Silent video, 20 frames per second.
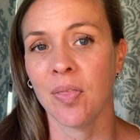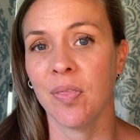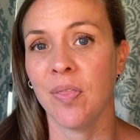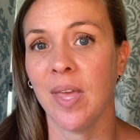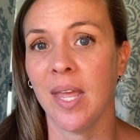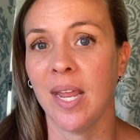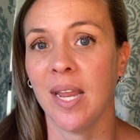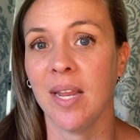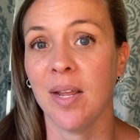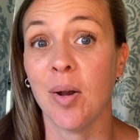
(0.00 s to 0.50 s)

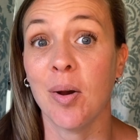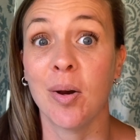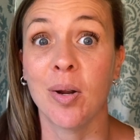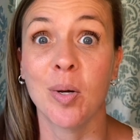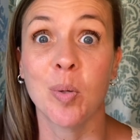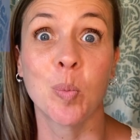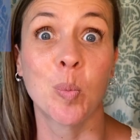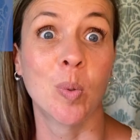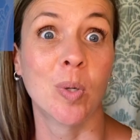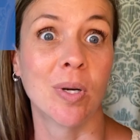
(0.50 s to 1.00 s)
They
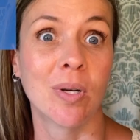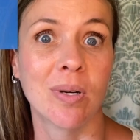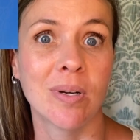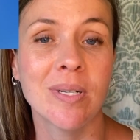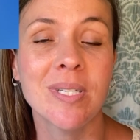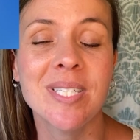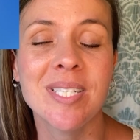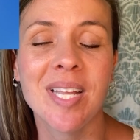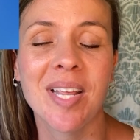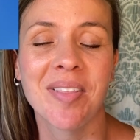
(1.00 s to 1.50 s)
are
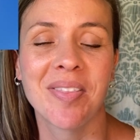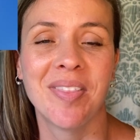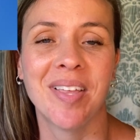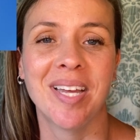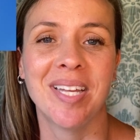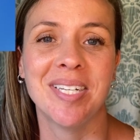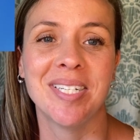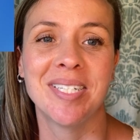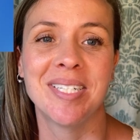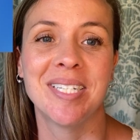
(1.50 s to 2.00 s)
words
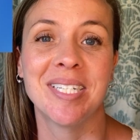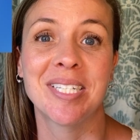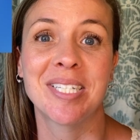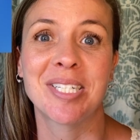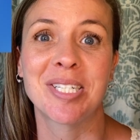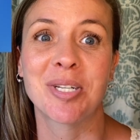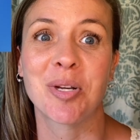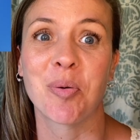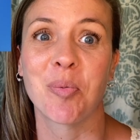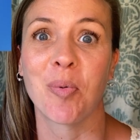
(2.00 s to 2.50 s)
that
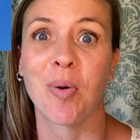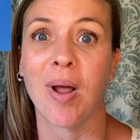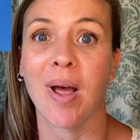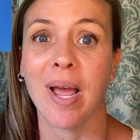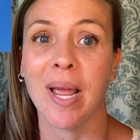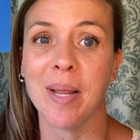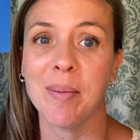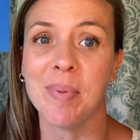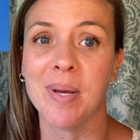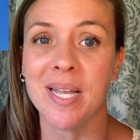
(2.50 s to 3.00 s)

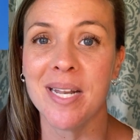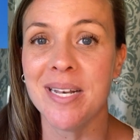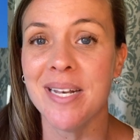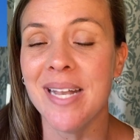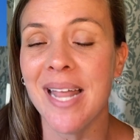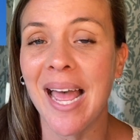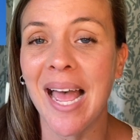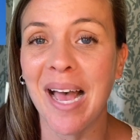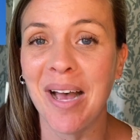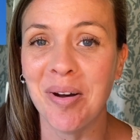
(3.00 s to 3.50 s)
describe a
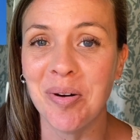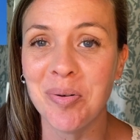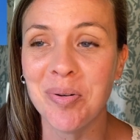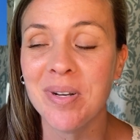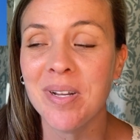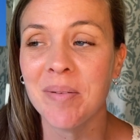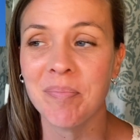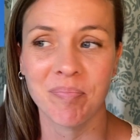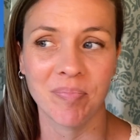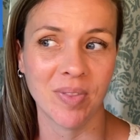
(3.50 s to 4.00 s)
noun,
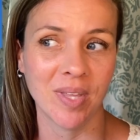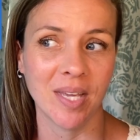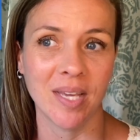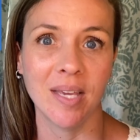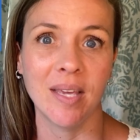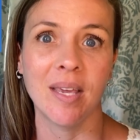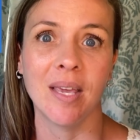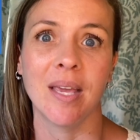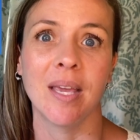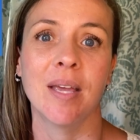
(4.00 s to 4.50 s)
they
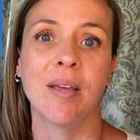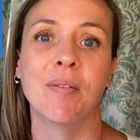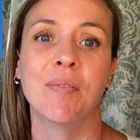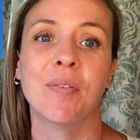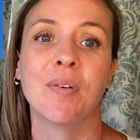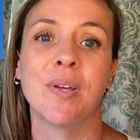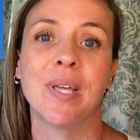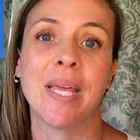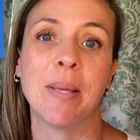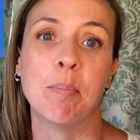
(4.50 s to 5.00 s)
give
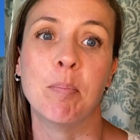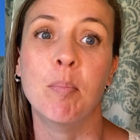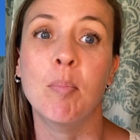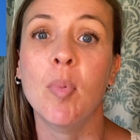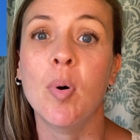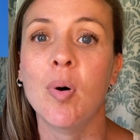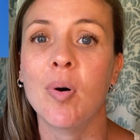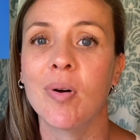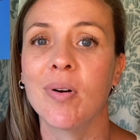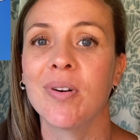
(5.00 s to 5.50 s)

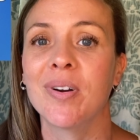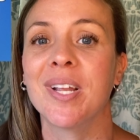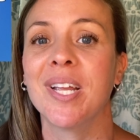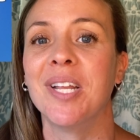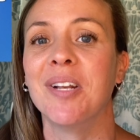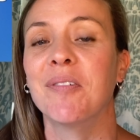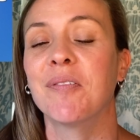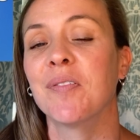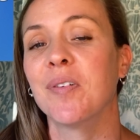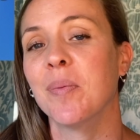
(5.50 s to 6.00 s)
more
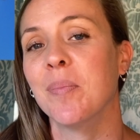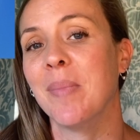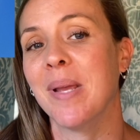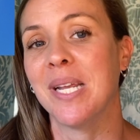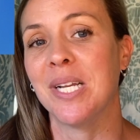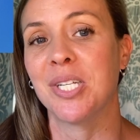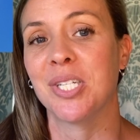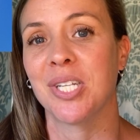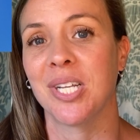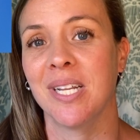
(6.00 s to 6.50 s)

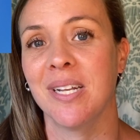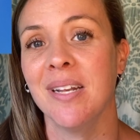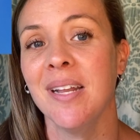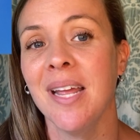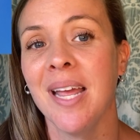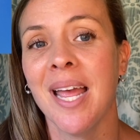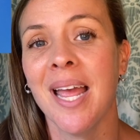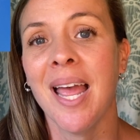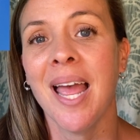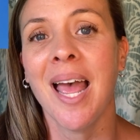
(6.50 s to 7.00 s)
information
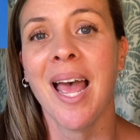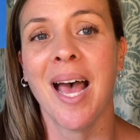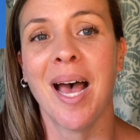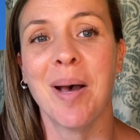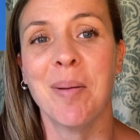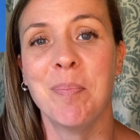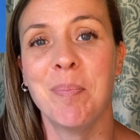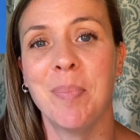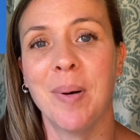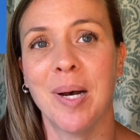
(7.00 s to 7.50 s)

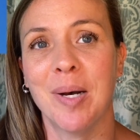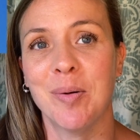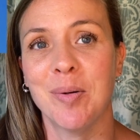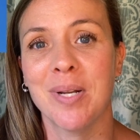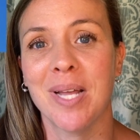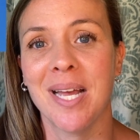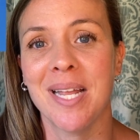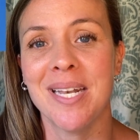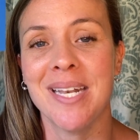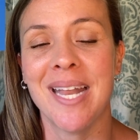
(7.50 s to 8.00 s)
about
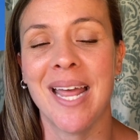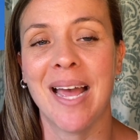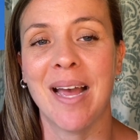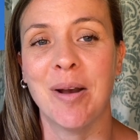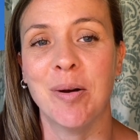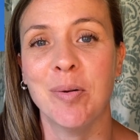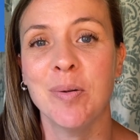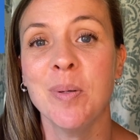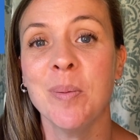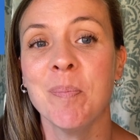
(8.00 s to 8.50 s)
a
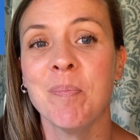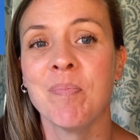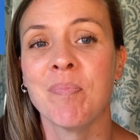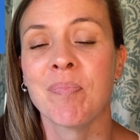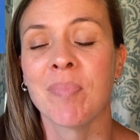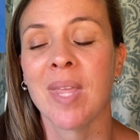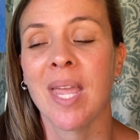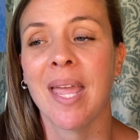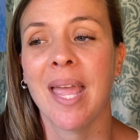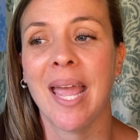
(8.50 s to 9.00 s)
noun,
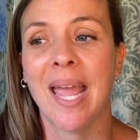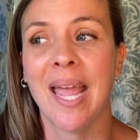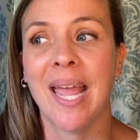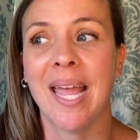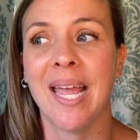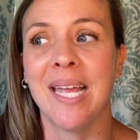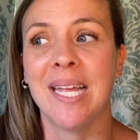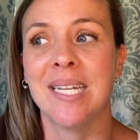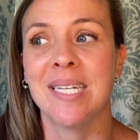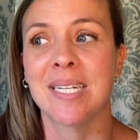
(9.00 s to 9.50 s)

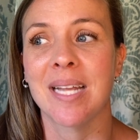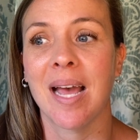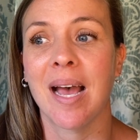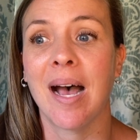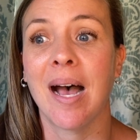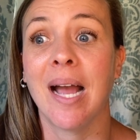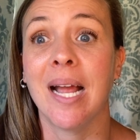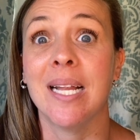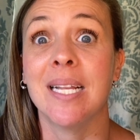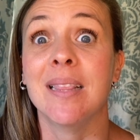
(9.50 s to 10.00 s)
and
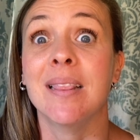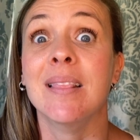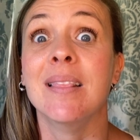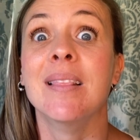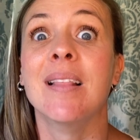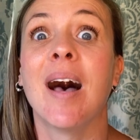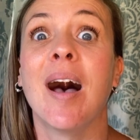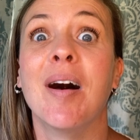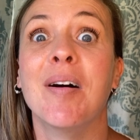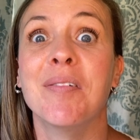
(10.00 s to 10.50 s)
I
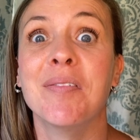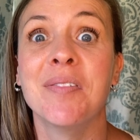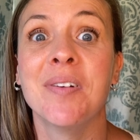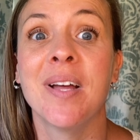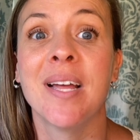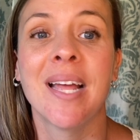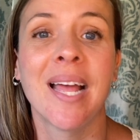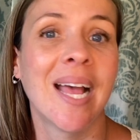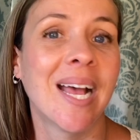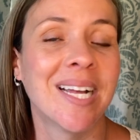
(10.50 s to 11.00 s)
love
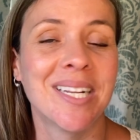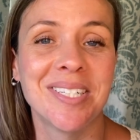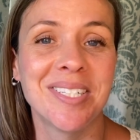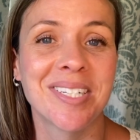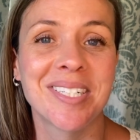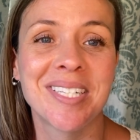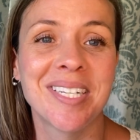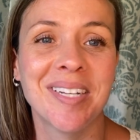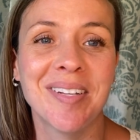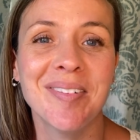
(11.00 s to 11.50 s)

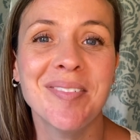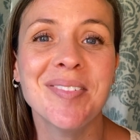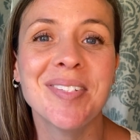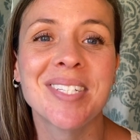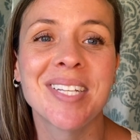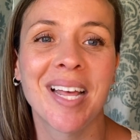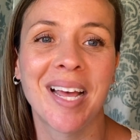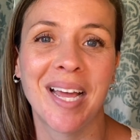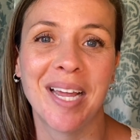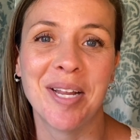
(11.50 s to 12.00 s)
adjectives.
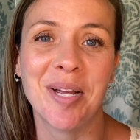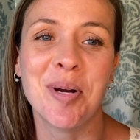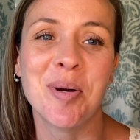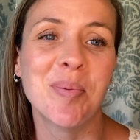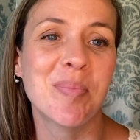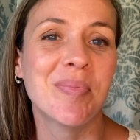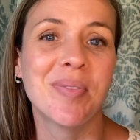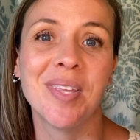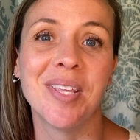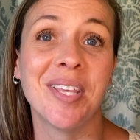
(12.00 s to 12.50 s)
I
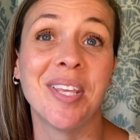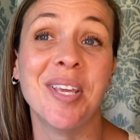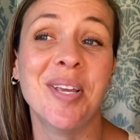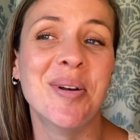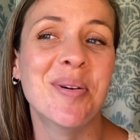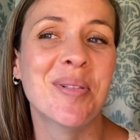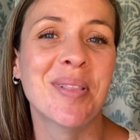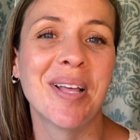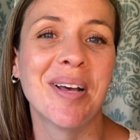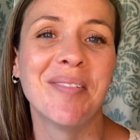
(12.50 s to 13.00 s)
hope that
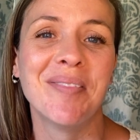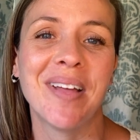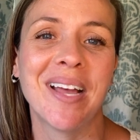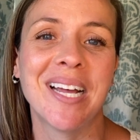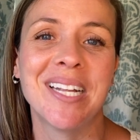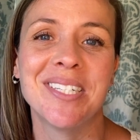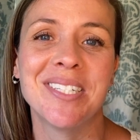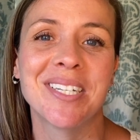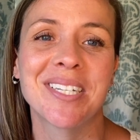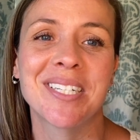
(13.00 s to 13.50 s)
you love
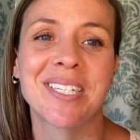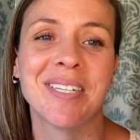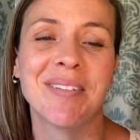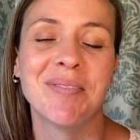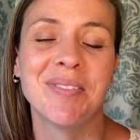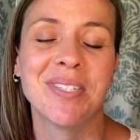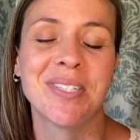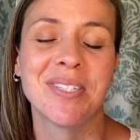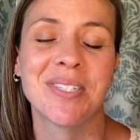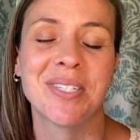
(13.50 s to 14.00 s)

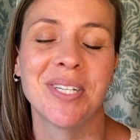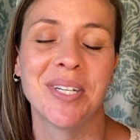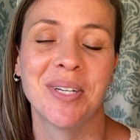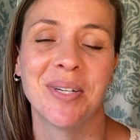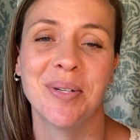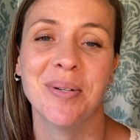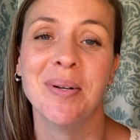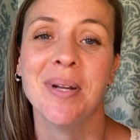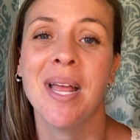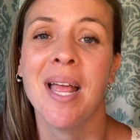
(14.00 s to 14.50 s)
adjectives
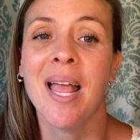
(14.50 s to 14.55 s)
too.